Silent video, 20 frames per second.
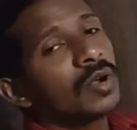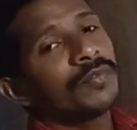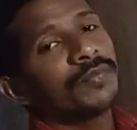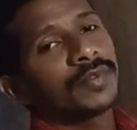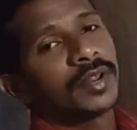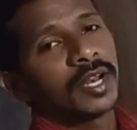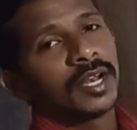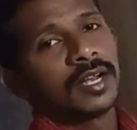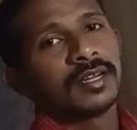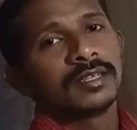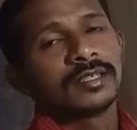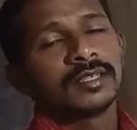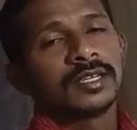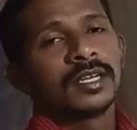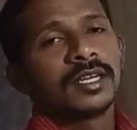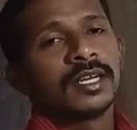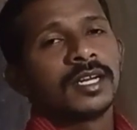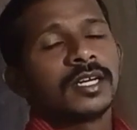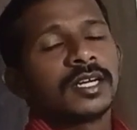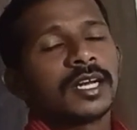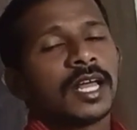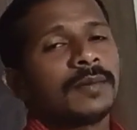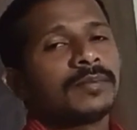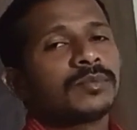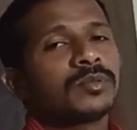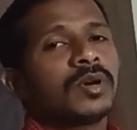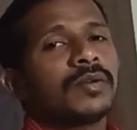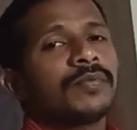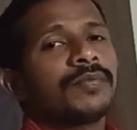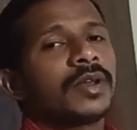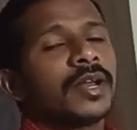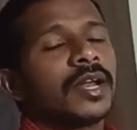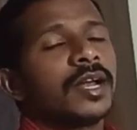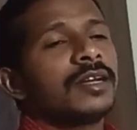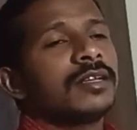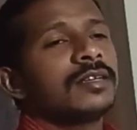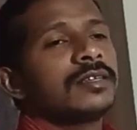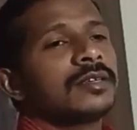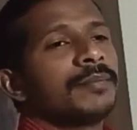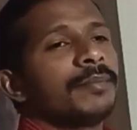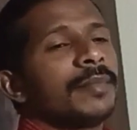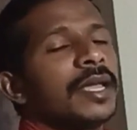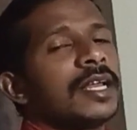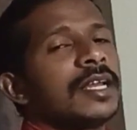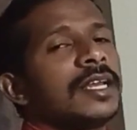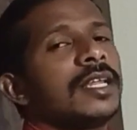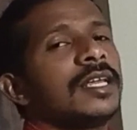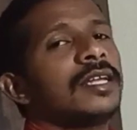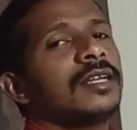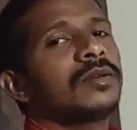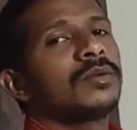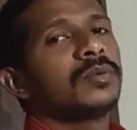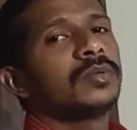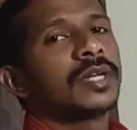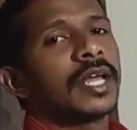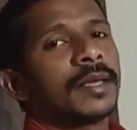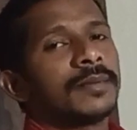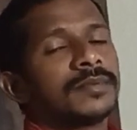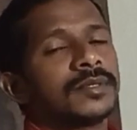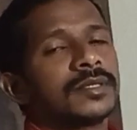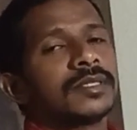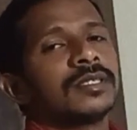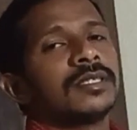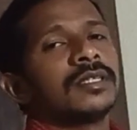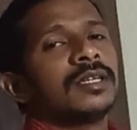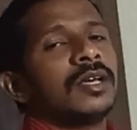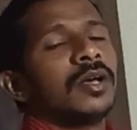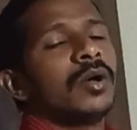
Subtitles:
of trade. Types of trade mainly 2 types.